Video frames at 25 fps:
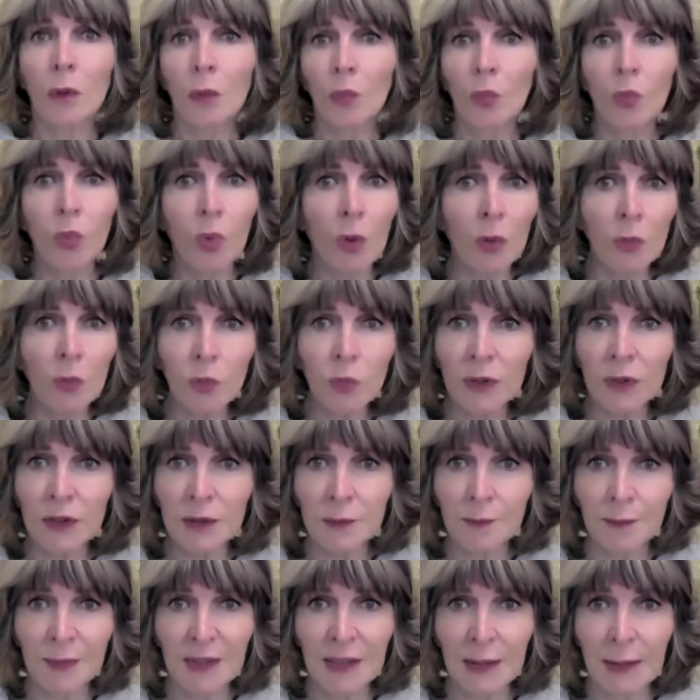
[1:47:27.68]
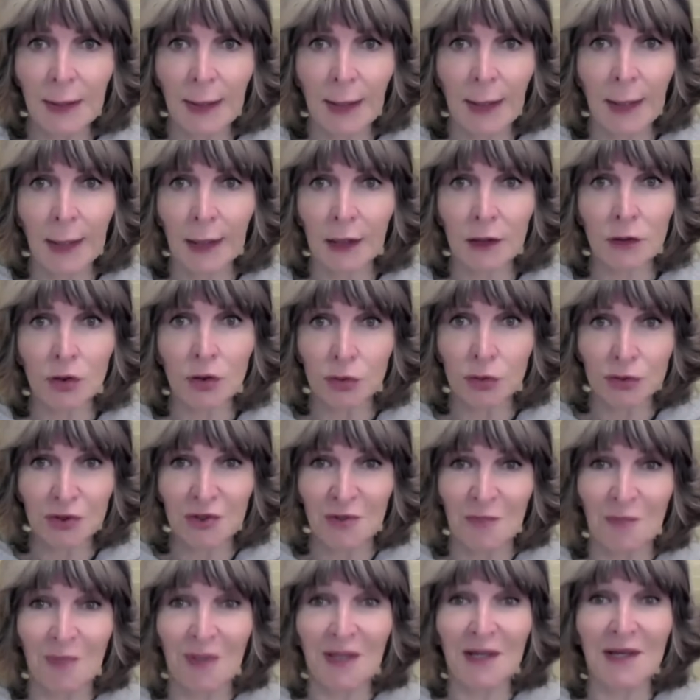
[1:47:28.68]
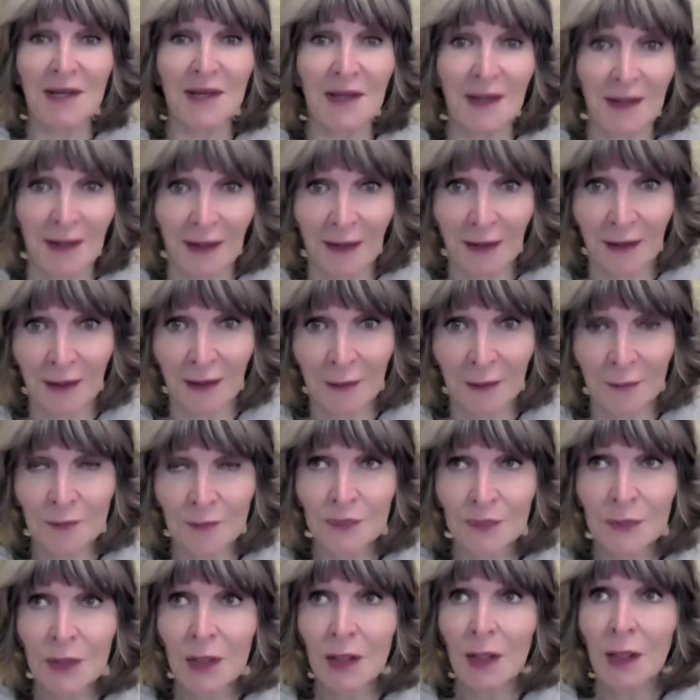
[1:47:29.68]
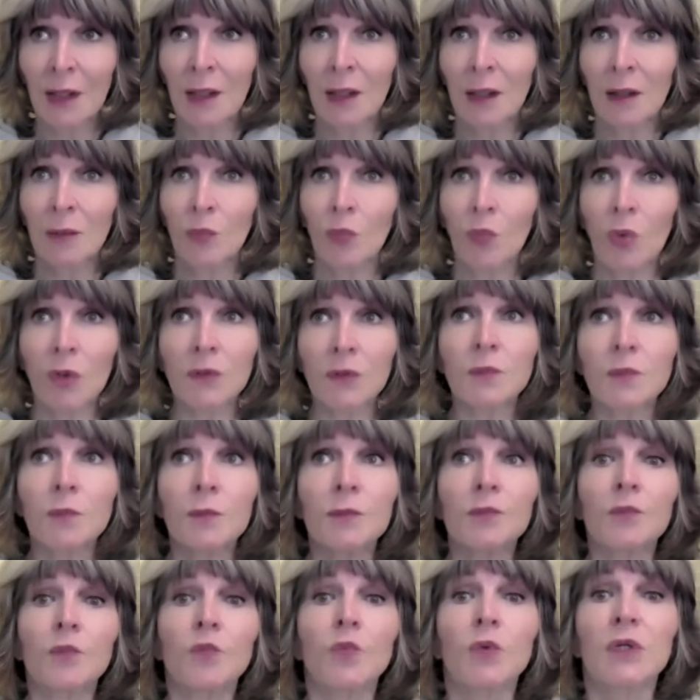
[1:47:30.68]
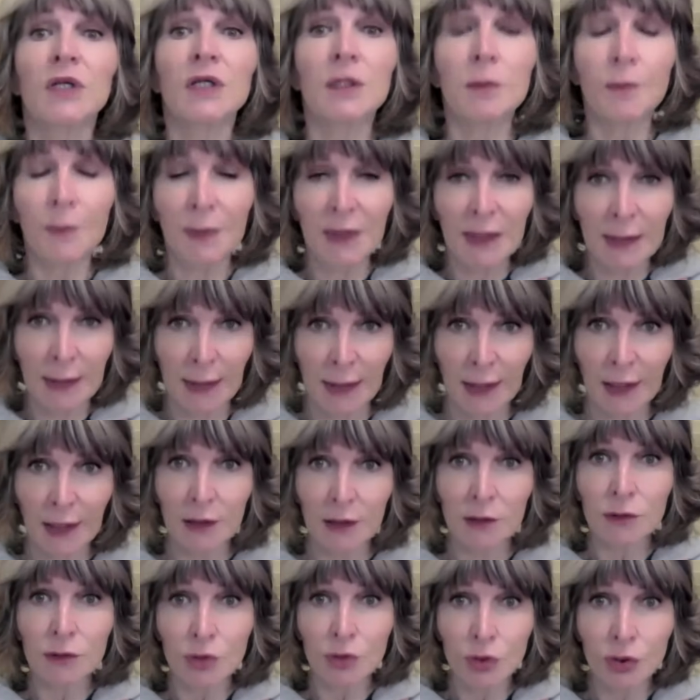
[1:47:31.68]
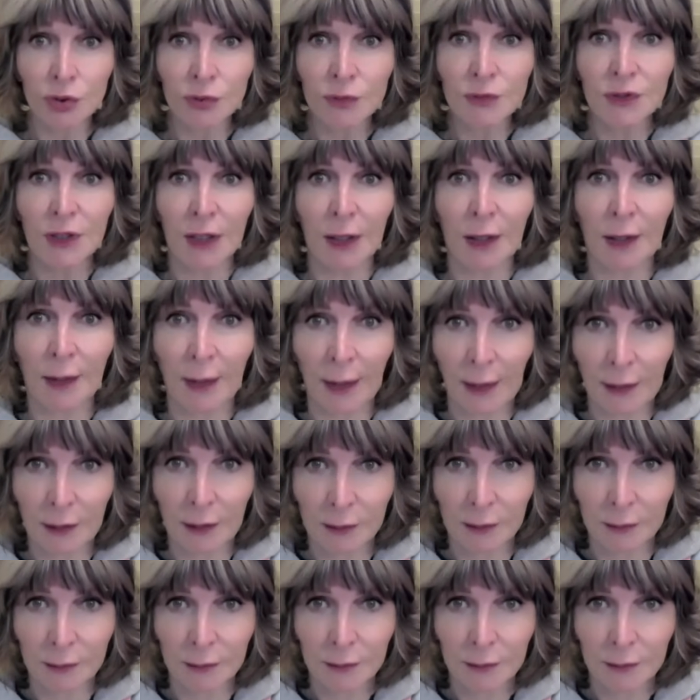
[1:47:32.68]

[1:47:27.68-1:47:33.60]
what will it be like not to be here? What will it be like to die?